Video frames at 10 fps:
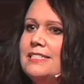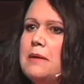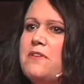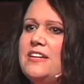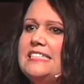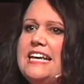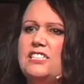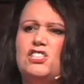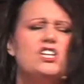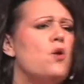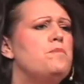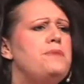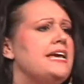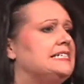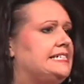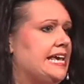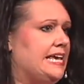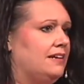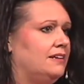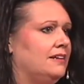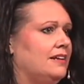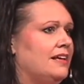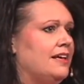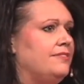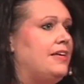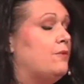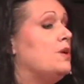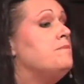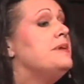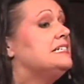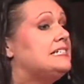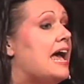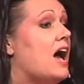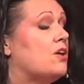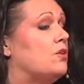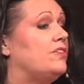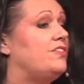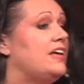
Some of us get so busy that we miss out on the